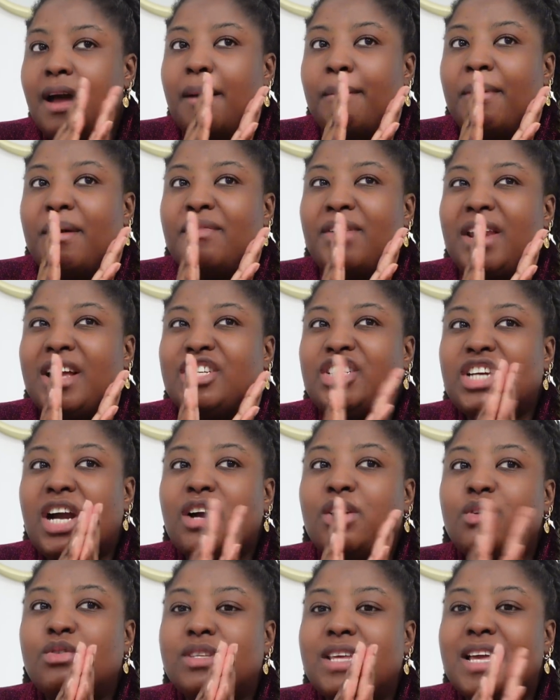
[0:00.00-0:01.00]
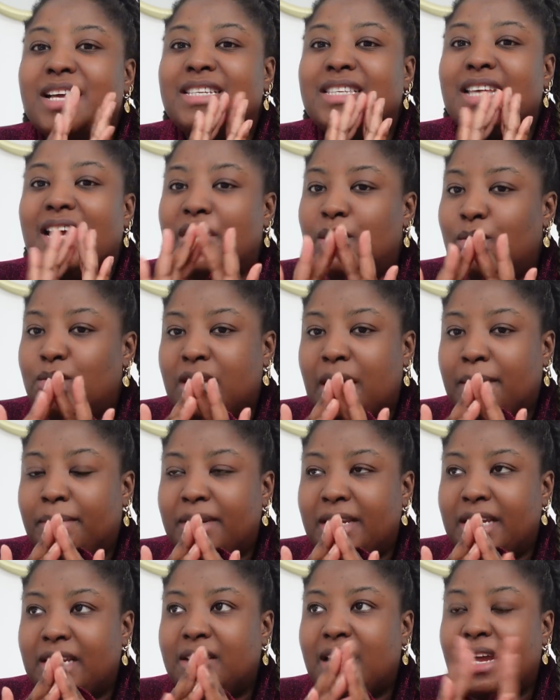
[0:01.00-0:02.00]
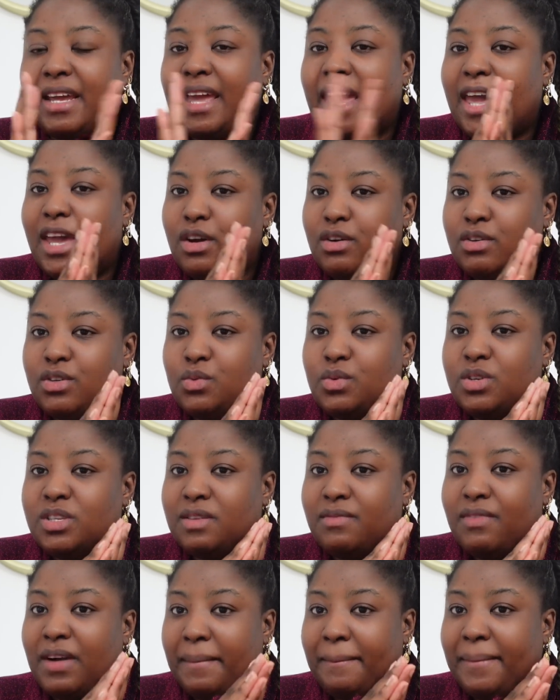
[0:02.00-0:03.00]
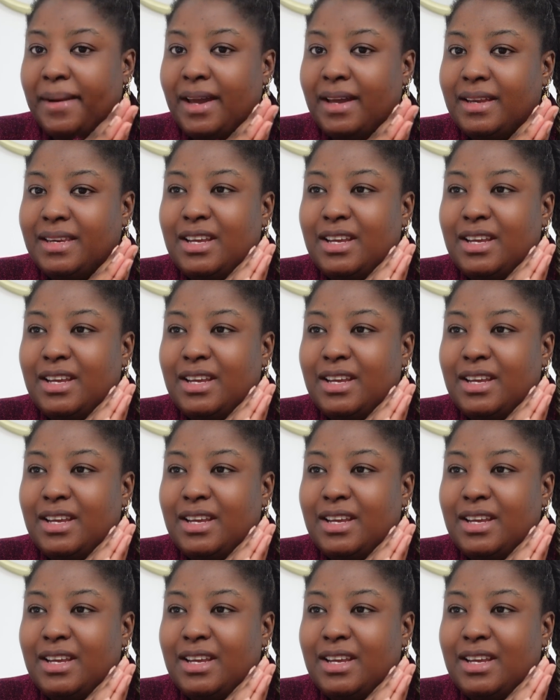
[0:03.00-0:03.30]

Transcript: But I feel like Jack knows exactly what's happening, and Chaos, who is the vampire,